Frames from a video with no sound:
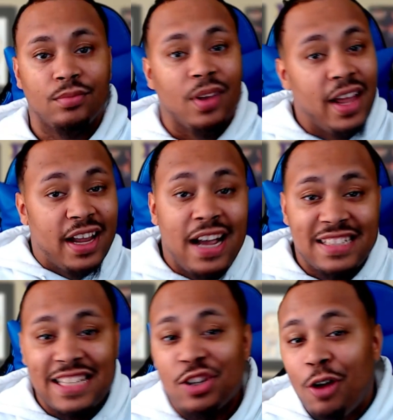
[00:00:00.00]
Hey guys,
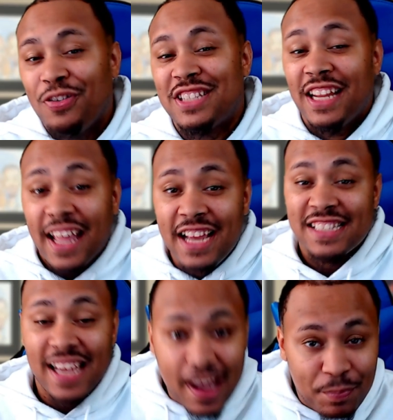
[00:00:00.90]
that's all for
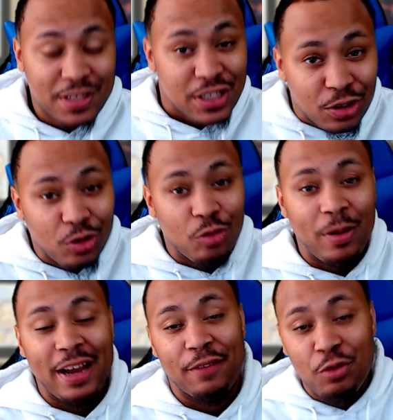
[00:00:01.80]
today's episode,
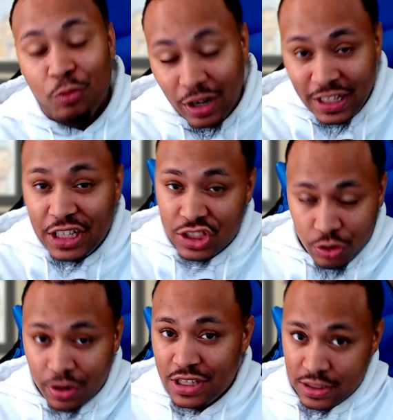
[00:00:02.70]
man. If you really
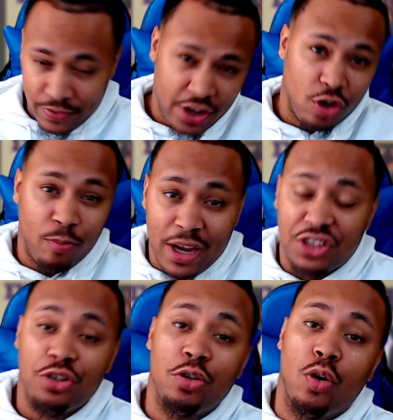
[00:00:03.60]
enjoyed this video, make
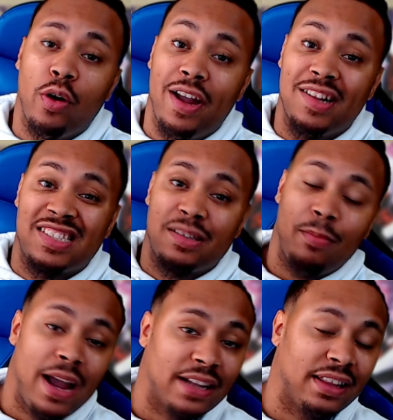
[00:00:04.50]
sure you go ahead and
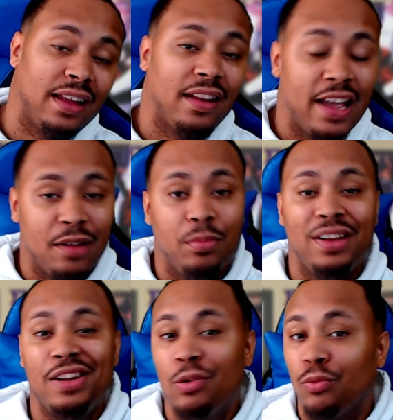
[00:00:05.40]
smack that like
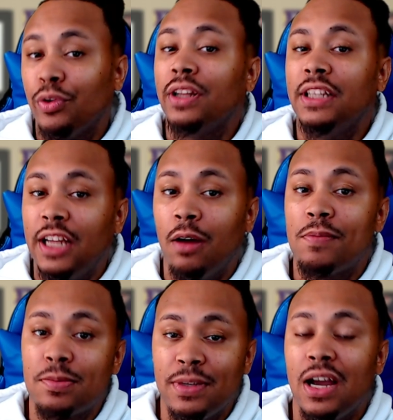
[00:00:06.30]
button. It really
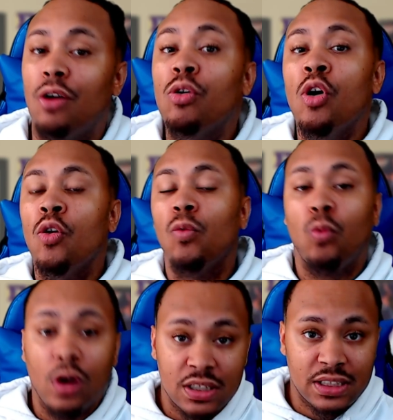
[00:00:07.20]
helps me out
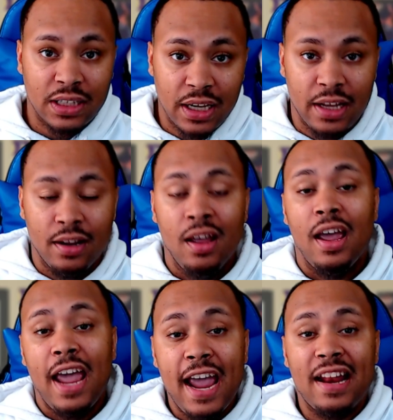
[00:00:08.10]
once again.
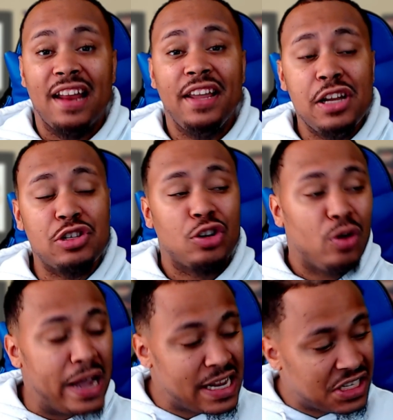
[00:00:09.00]
And I need you to go
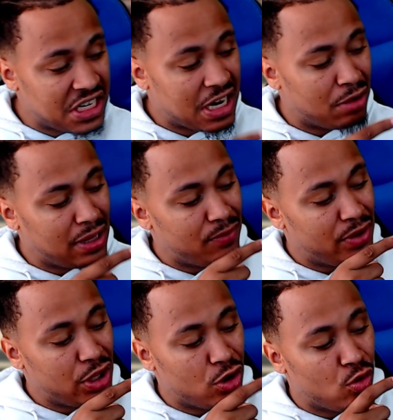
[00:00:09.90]
ahead and check out that
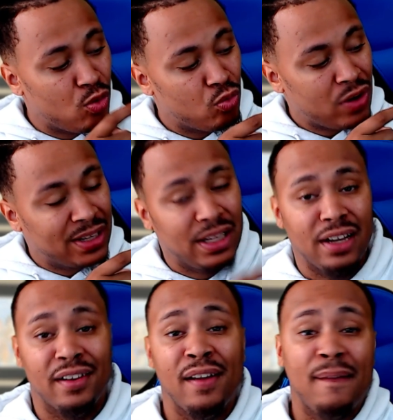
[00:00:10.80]
video right
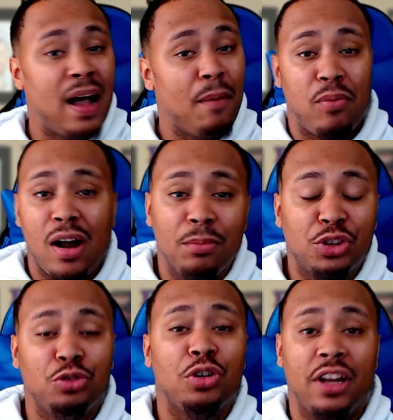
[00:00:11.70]
there. I promise
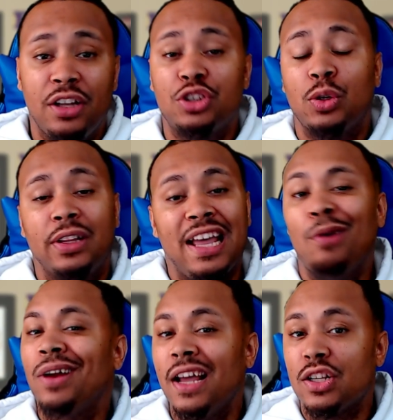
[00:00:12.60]
you, you're going to enjoy that
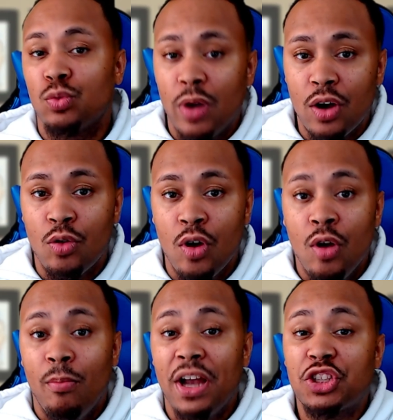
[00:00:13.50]
one as well.
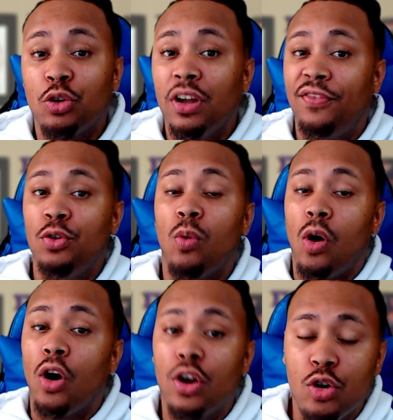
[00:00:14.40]
Make sure if you
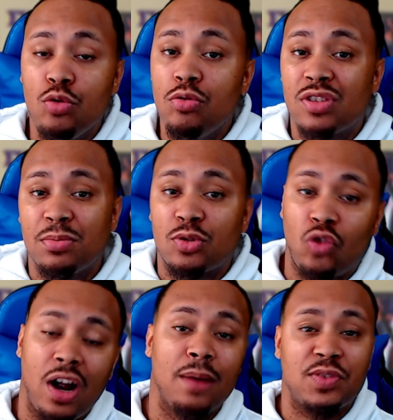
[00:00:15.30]
are new, you
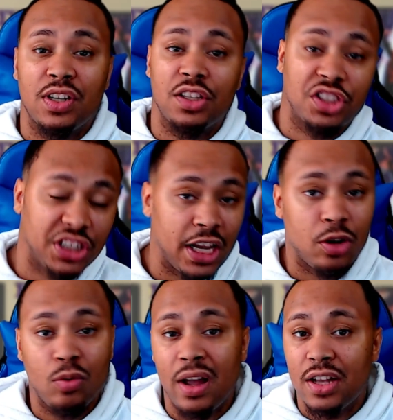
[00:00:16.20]
subscribe to the
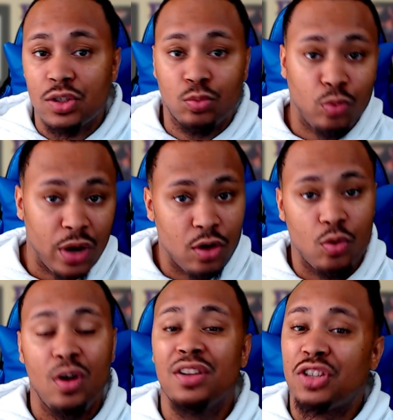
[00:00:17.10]
channel as
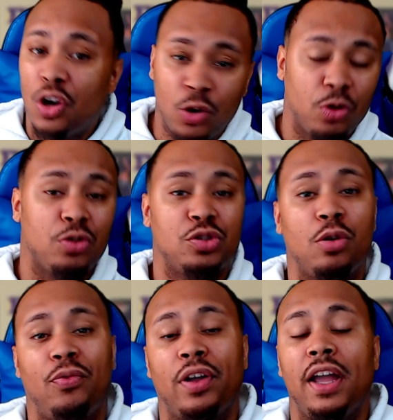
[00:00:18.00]
well. Turn on those
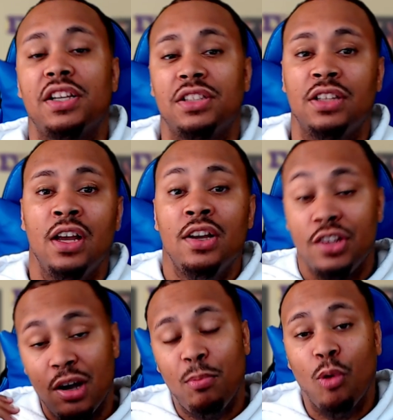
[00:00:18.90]
notifications.
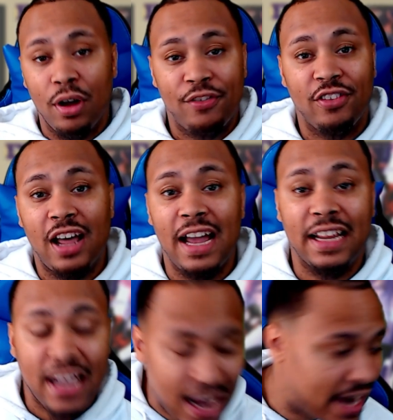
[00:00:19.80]
Your boy Fly
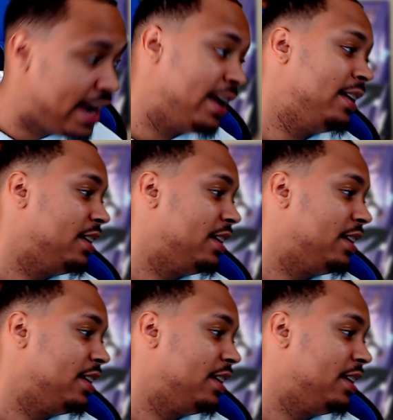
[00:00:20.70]
Guy.